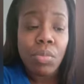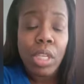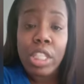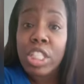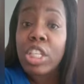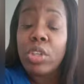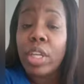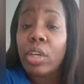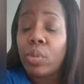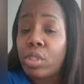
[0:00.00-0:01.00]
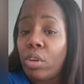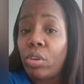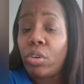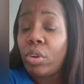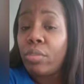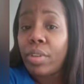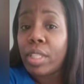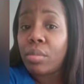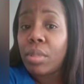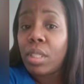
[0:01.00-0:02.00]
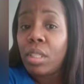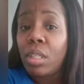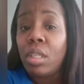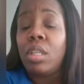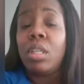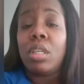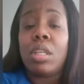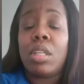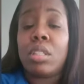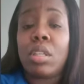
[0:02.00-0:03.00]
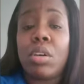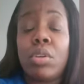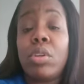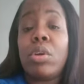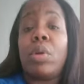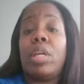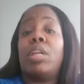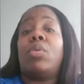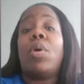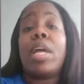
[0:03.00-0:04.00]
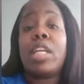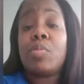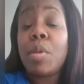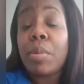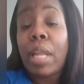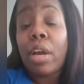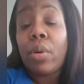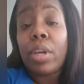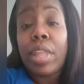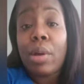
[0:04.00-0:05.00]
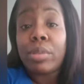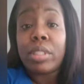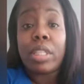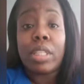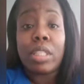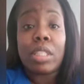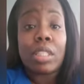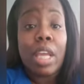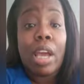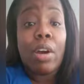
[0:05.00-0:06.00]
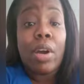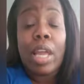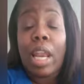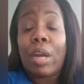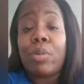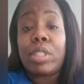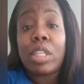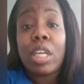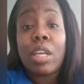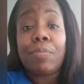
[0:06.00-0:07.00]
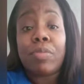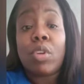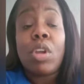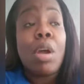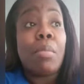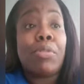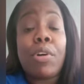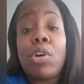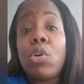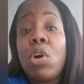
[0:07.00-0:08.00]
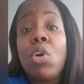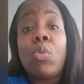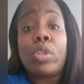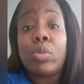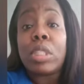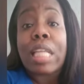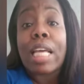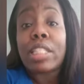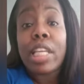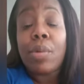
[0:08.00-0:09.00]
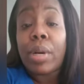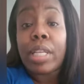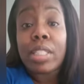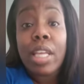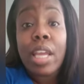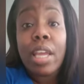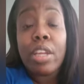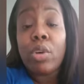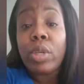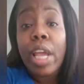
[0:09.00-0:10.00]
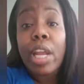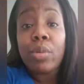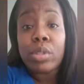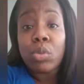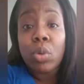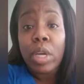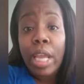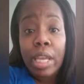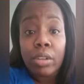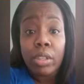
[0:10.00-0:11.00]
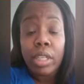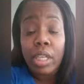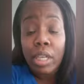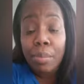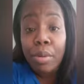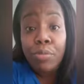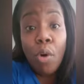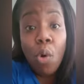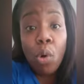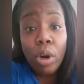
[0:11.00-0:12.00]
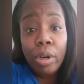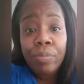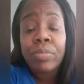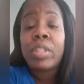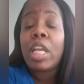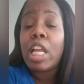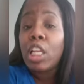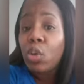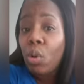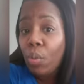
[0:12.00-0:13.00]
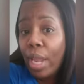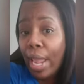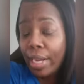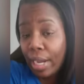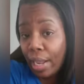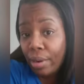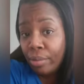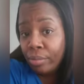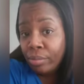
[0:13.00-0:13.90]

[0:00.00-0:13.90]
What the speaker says: still get a return on your investment? And so, you know, in a way, these people are like, okay, that was then, this is now. And like we said before, which was, I said what I said, your daddy was the one handling it before, and look what we're at now.